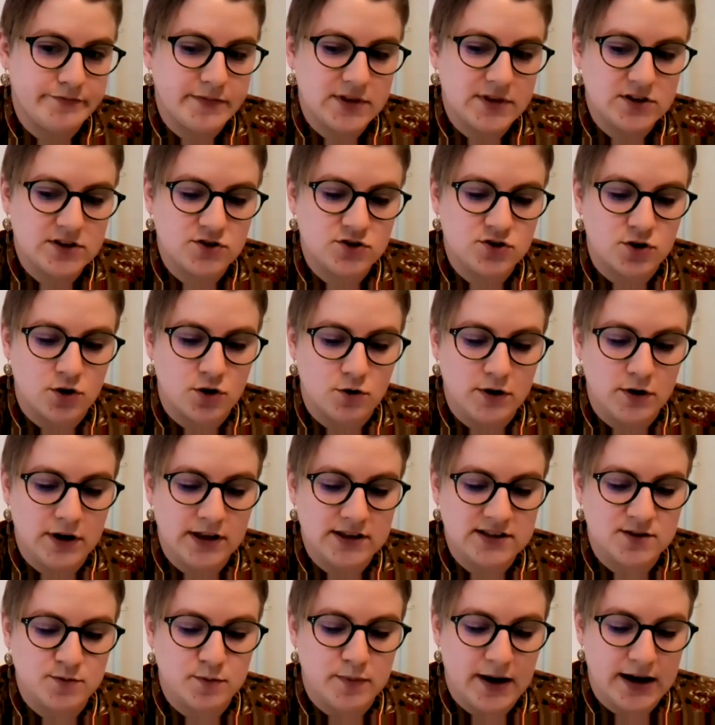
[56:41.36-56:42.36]
So
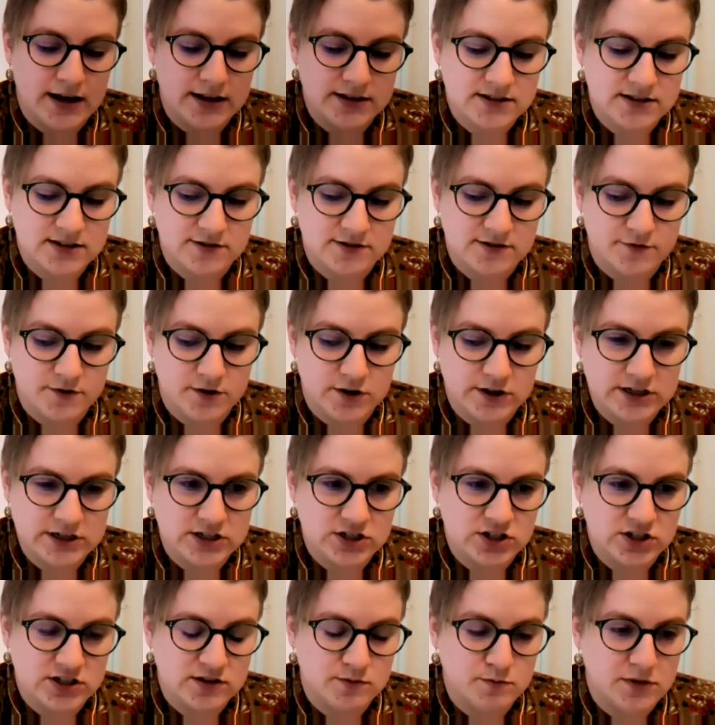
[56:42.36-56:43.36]
it's best if we can
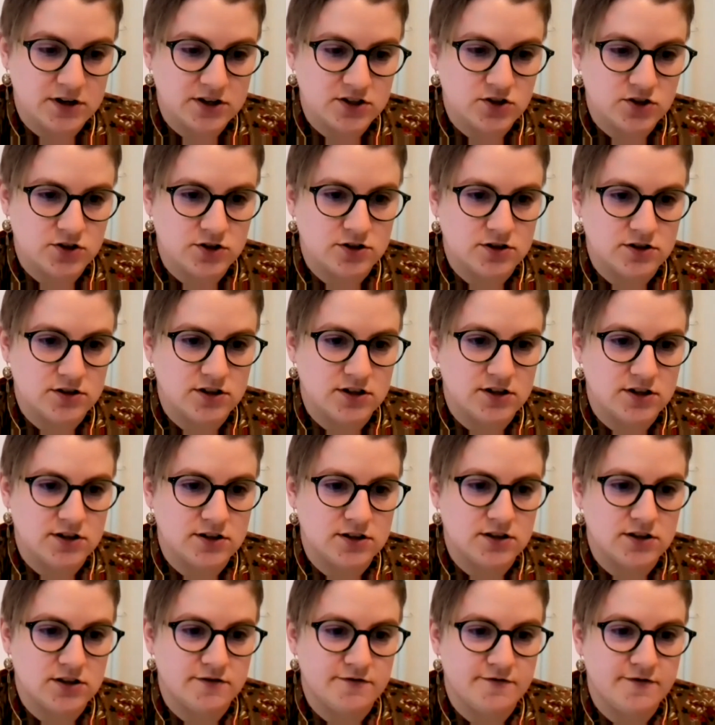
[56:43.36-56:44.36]
just muster
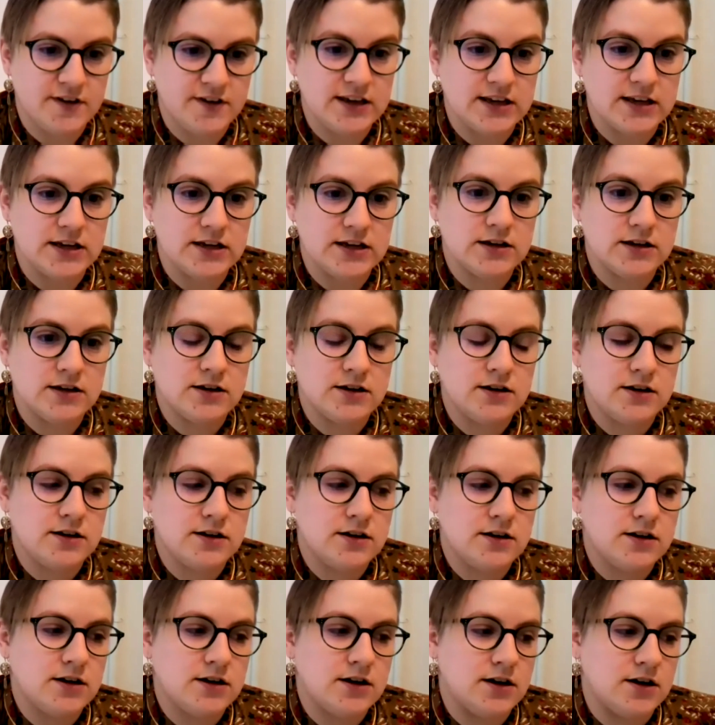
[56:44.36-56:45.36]
the fee,
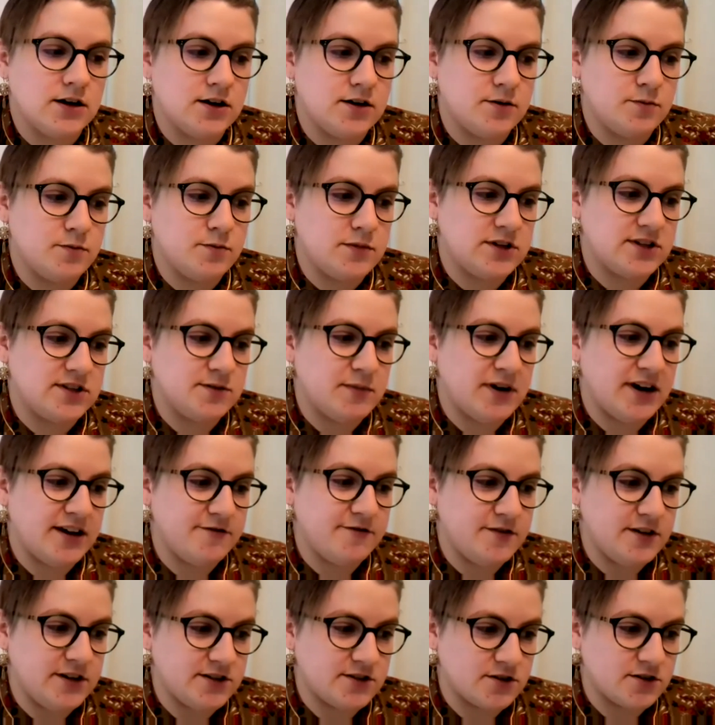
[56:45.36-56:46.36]
because my
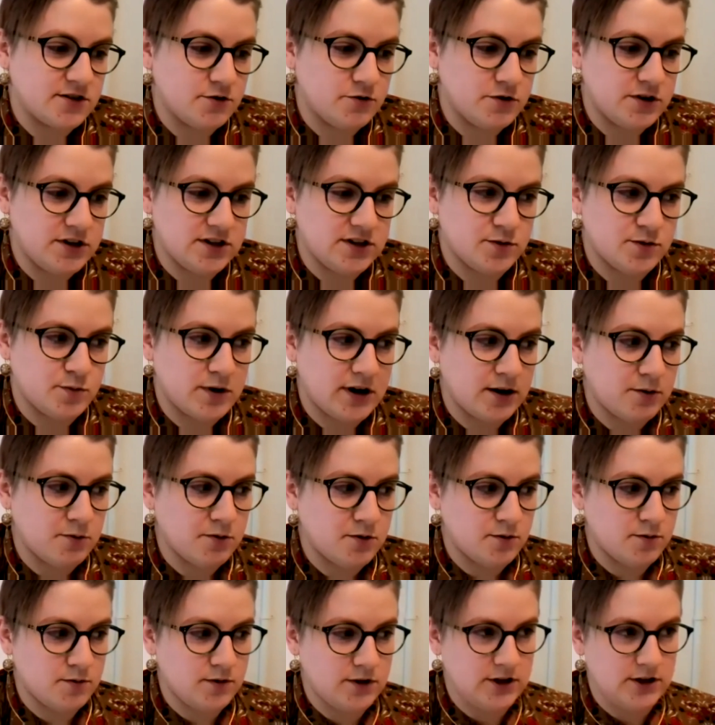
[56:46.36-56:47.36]
fees are going to
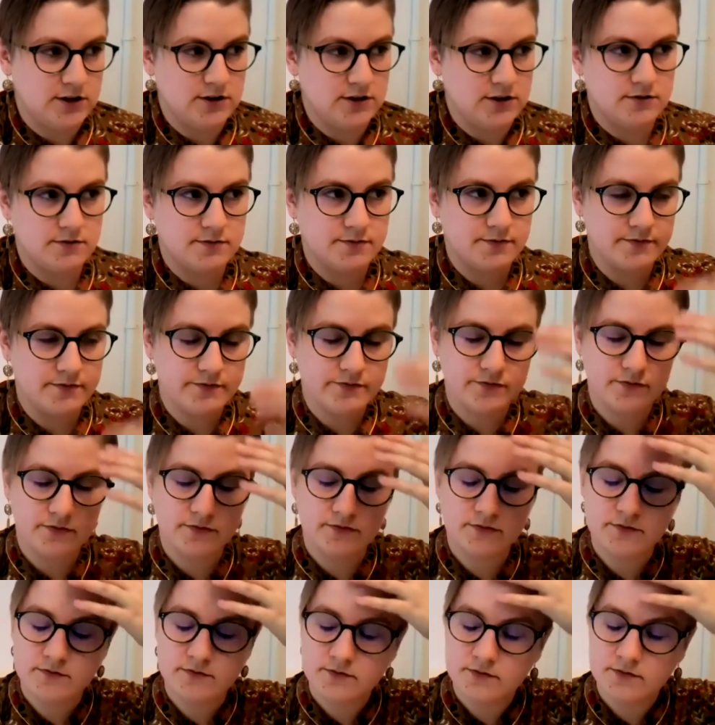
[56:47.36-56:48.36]
probably
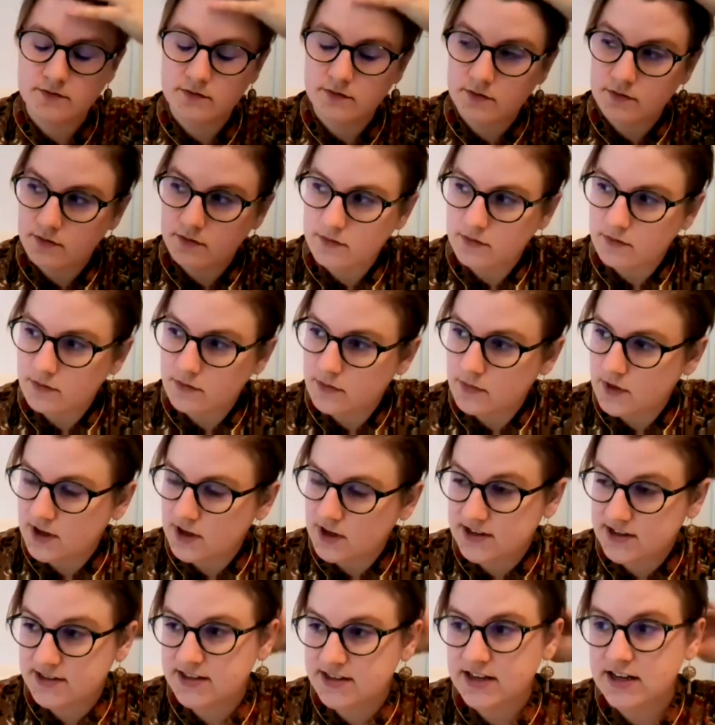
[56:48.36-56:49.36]

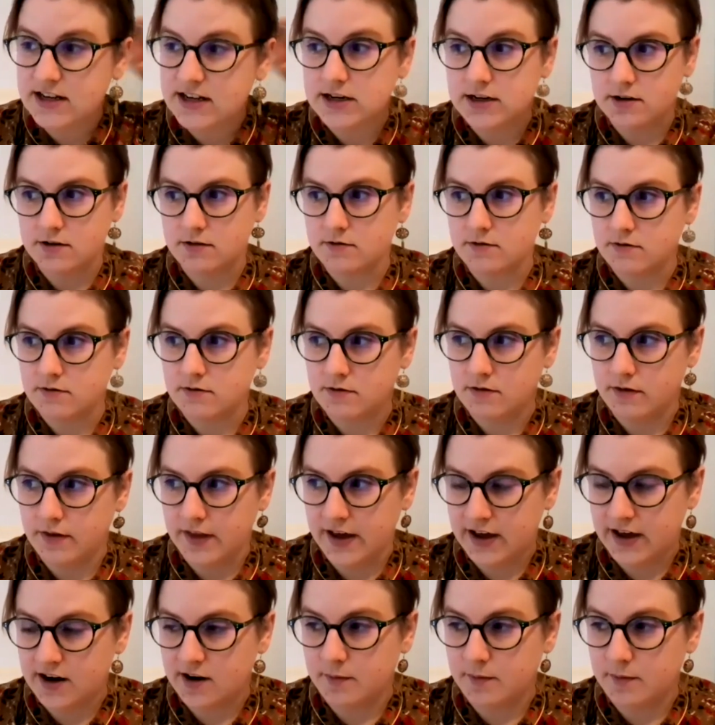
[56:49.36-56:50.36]
exceed
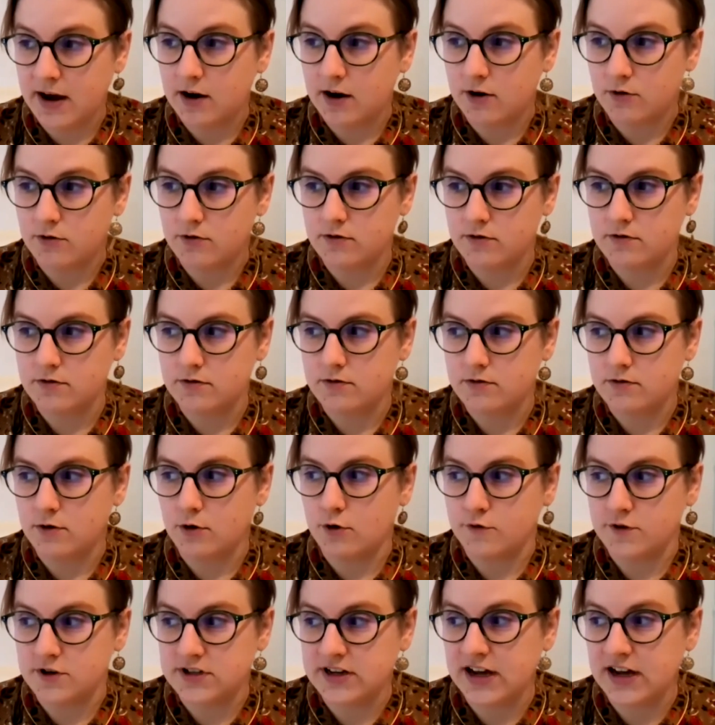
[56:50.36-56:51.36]
that amount
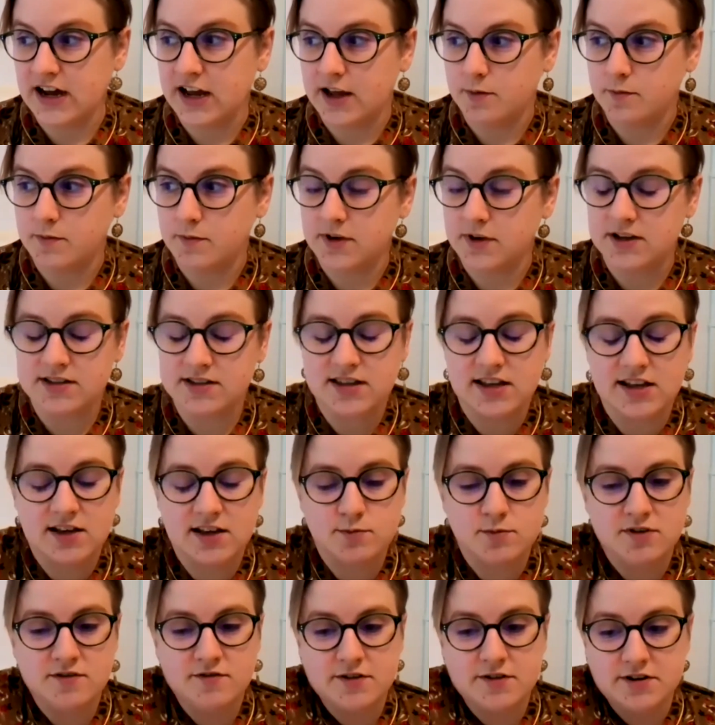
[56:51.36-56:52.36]
over time because they can
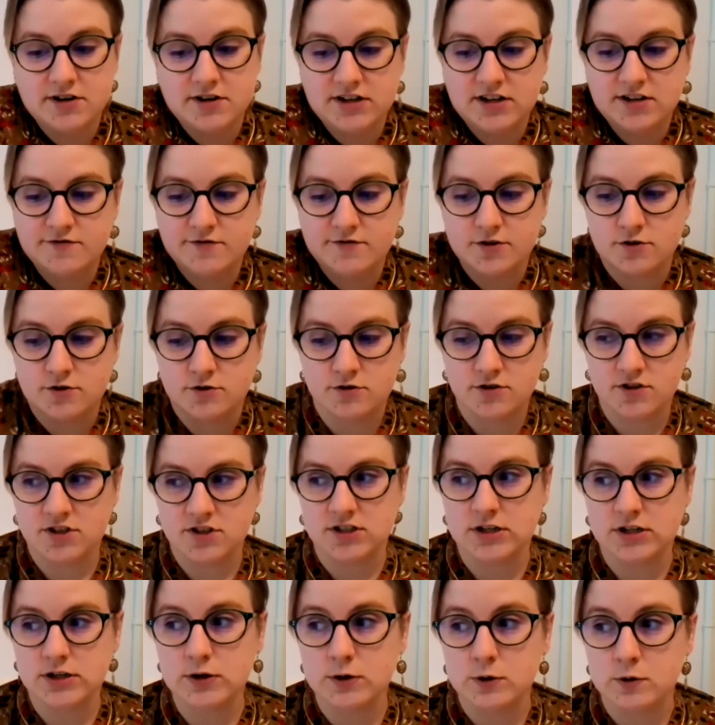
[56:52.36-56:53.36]
be very difficult to
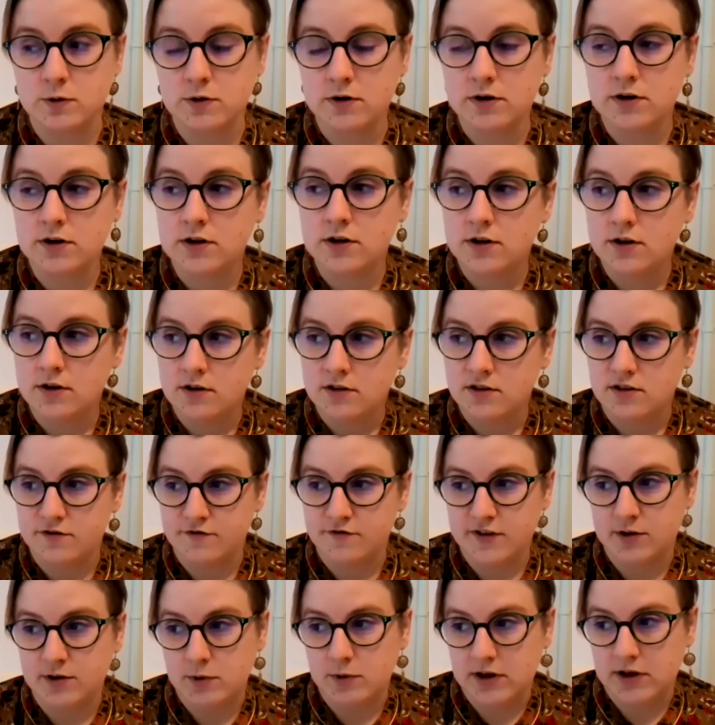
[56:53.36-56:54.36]
do, the
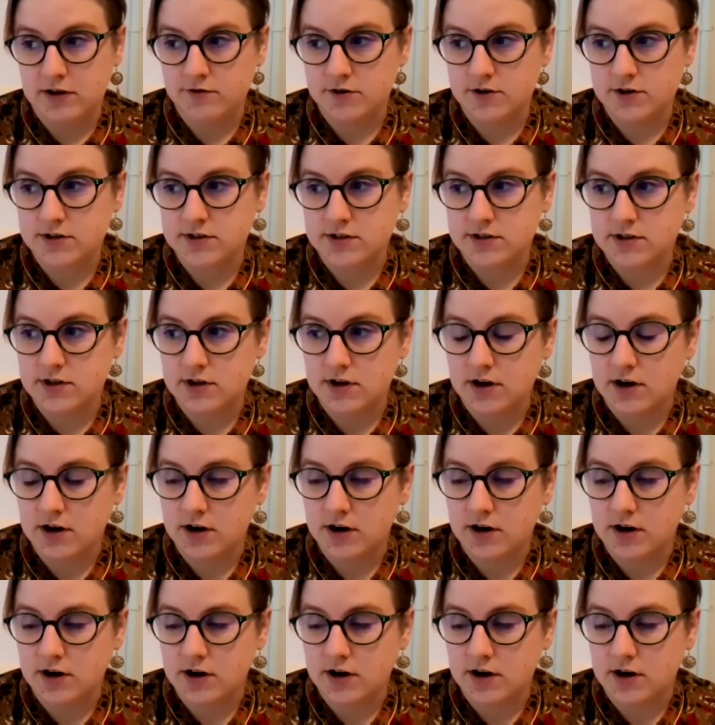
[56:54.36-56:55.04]
fee waivers.